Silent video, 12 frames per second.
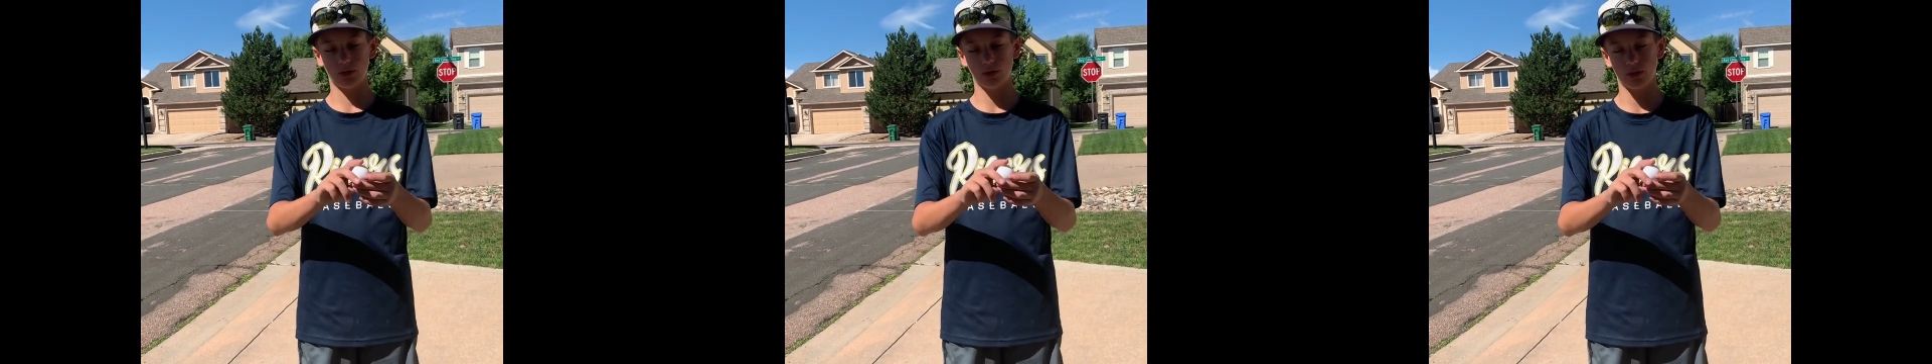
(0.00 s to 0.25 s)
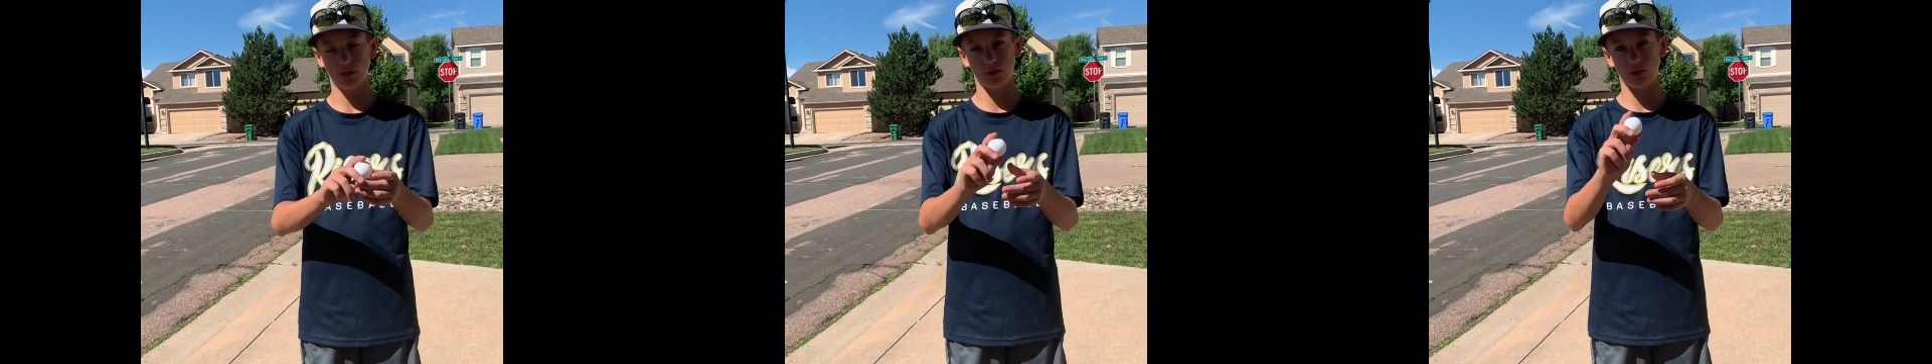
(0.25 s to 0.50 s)

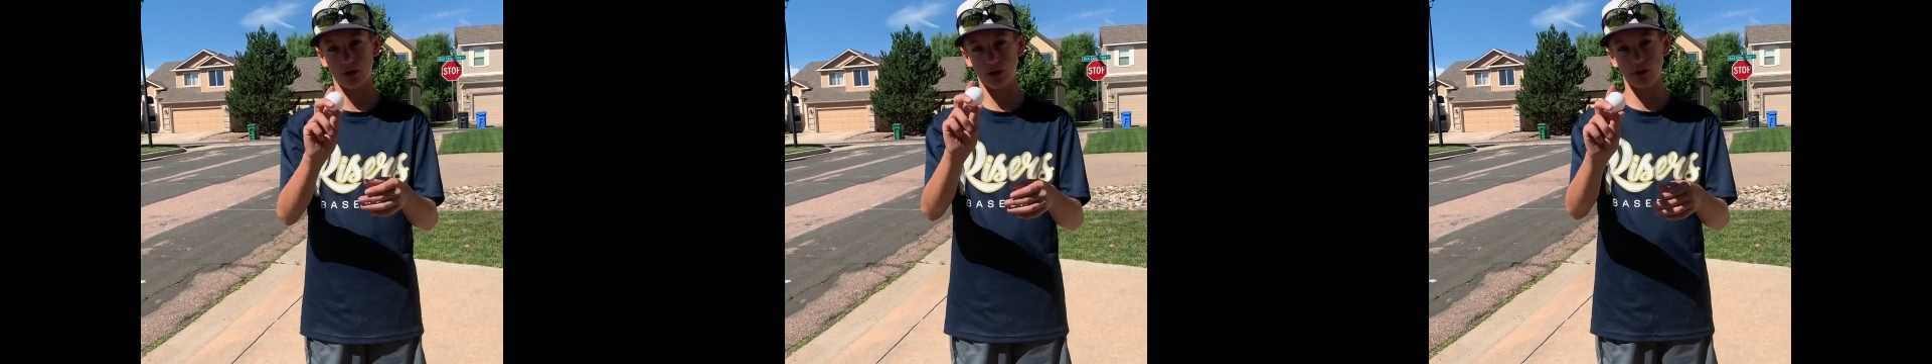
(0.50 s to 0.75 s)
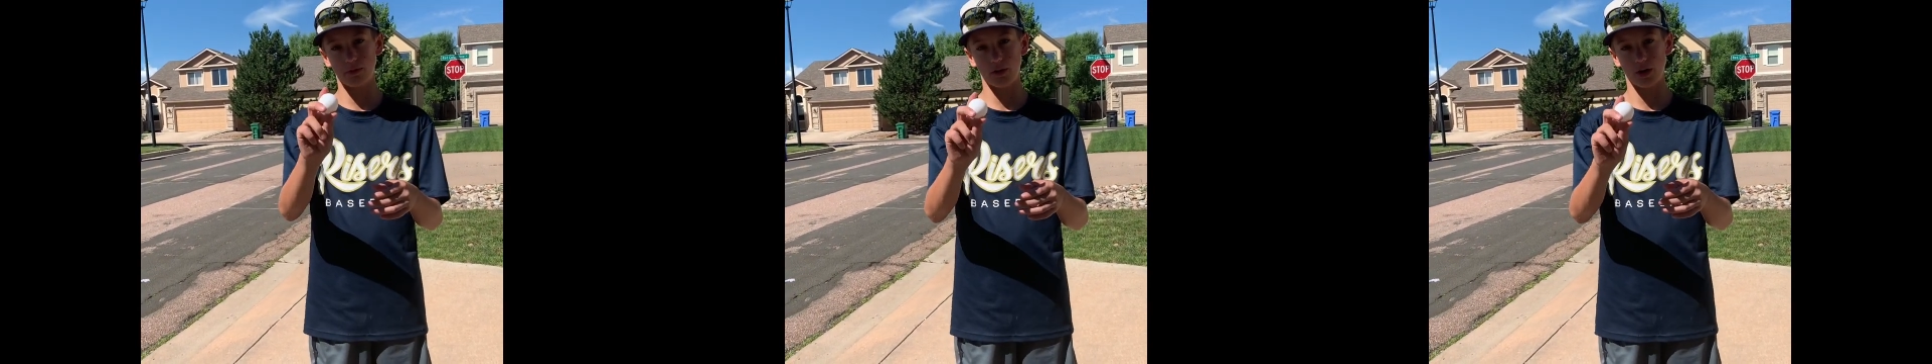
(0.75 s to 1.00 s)
then there's the
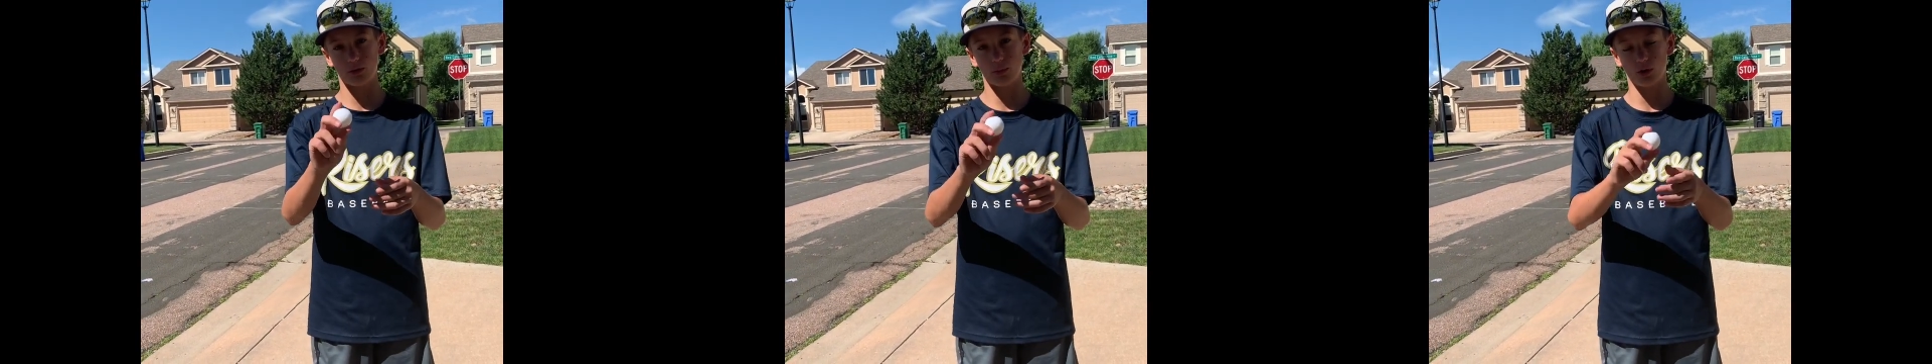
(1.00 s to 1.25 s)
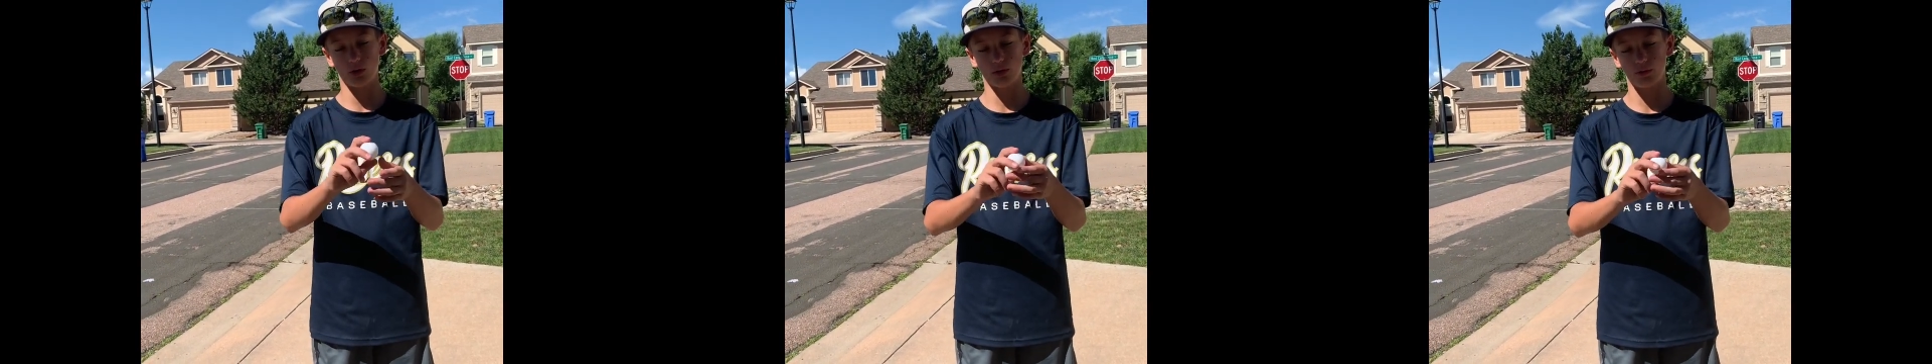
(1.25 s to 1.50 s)
cut
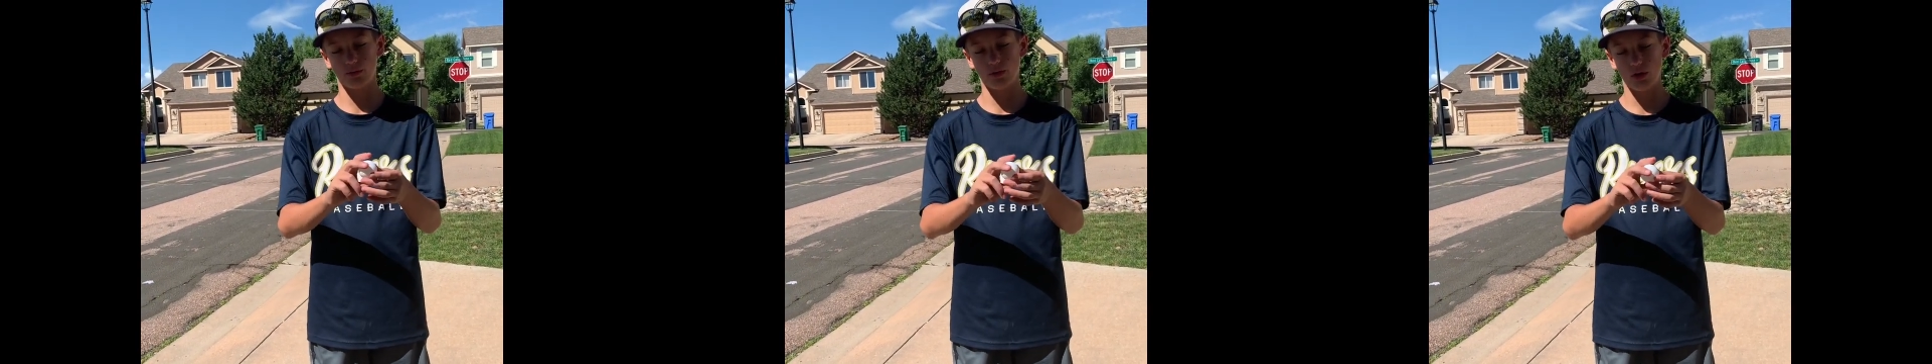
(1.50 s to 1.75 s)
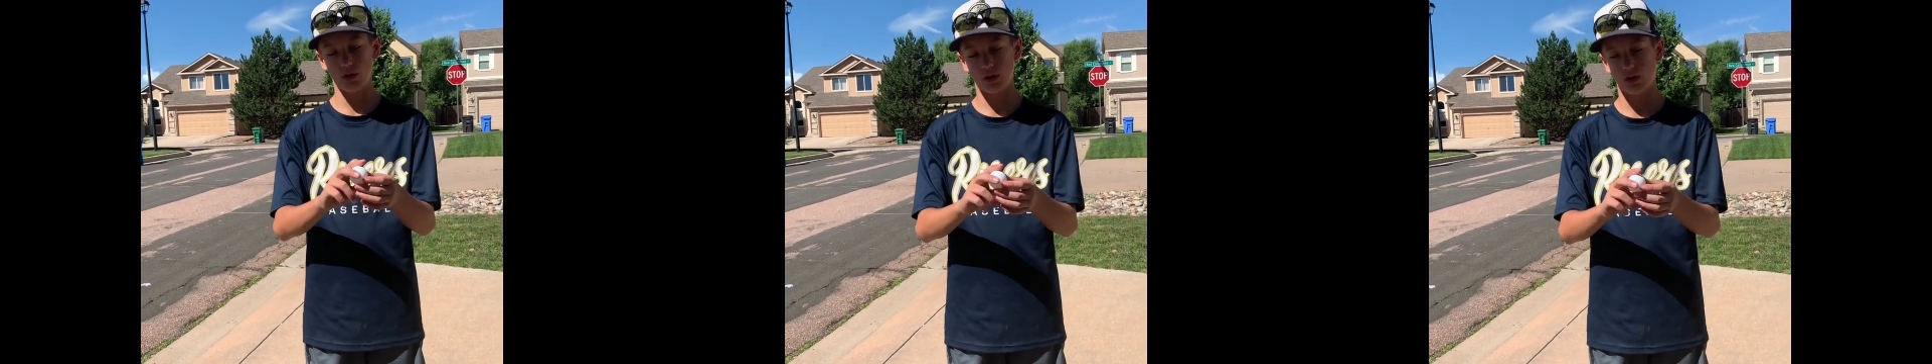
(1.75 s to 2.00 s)
fastball,
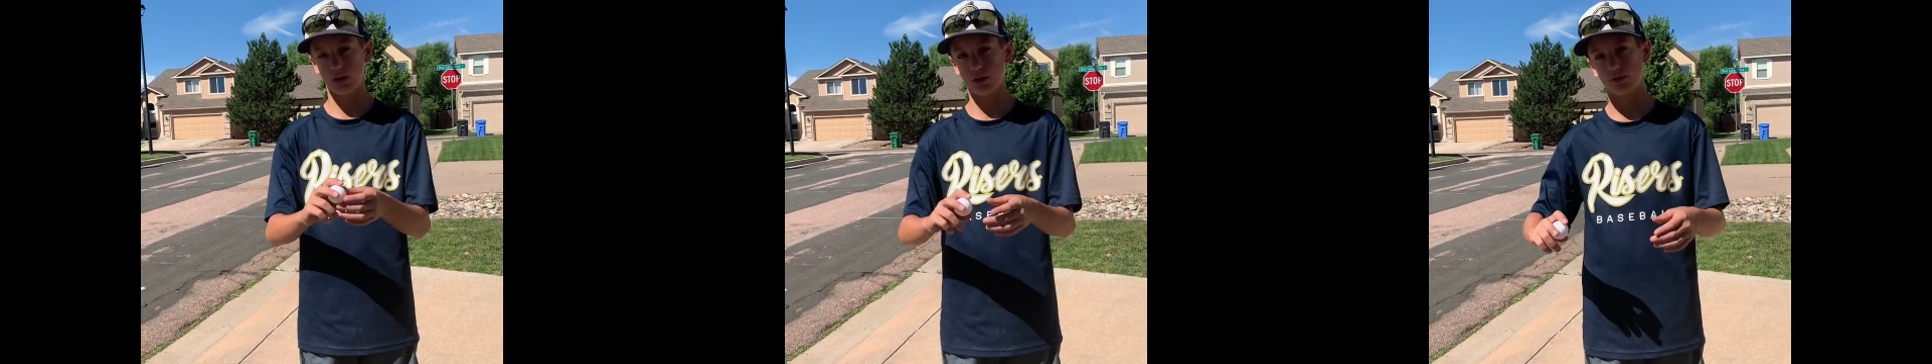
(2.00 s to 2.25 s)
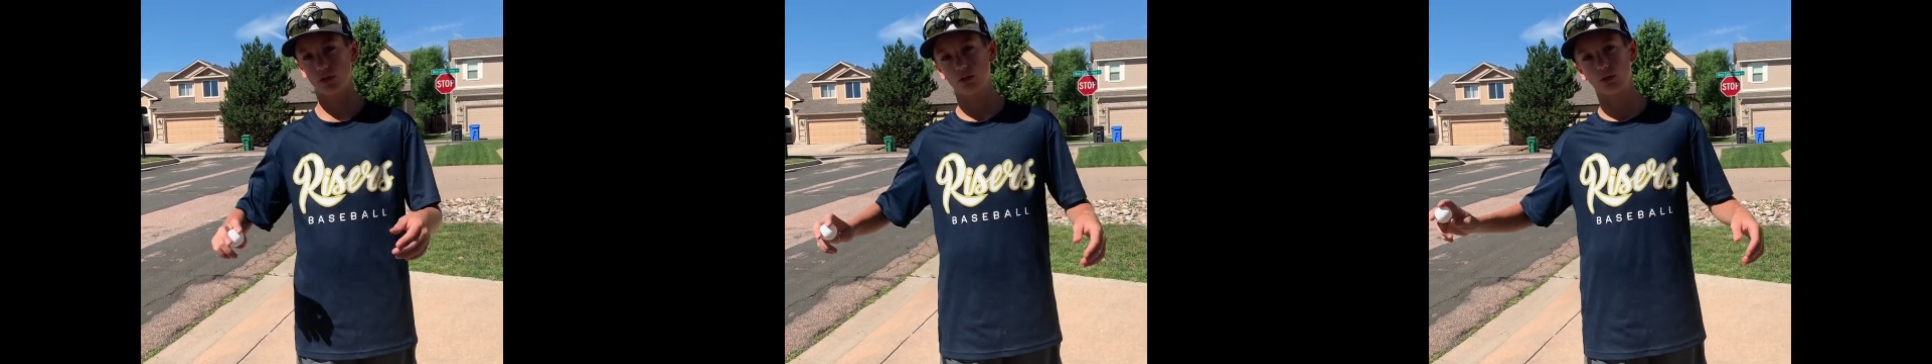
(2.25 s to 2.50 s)
and you
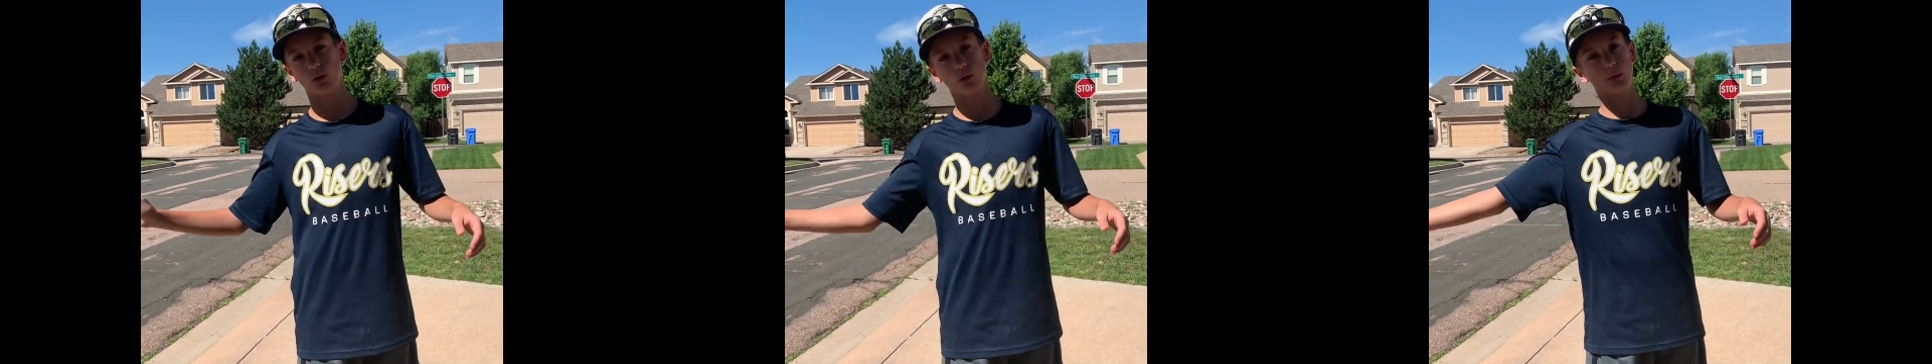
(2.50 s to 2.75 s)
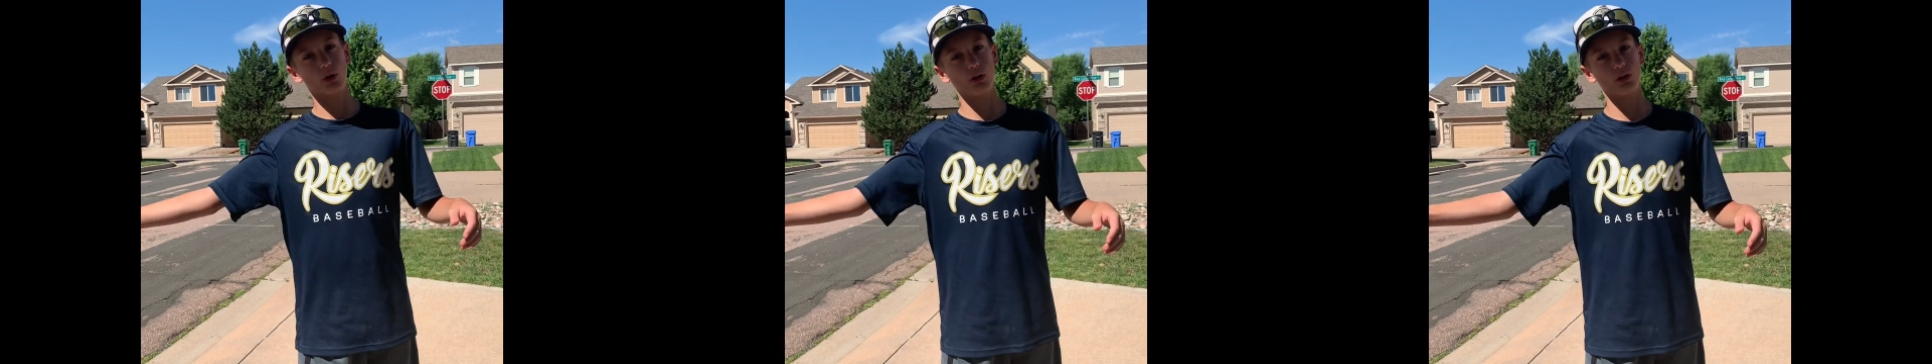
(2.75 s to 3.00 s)
have the
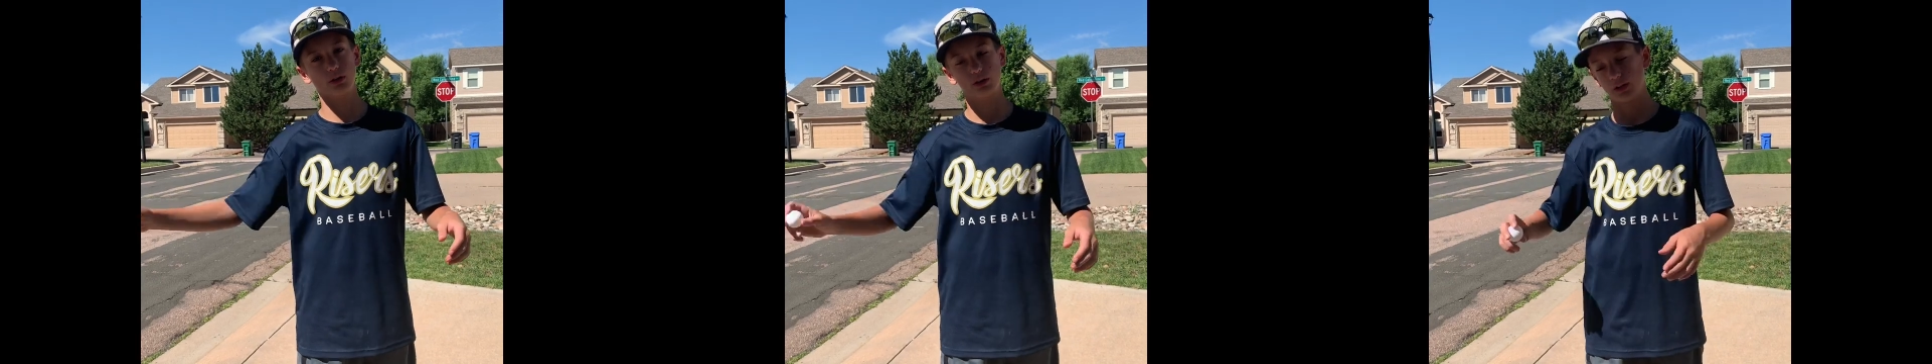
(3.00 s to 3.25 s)
screwball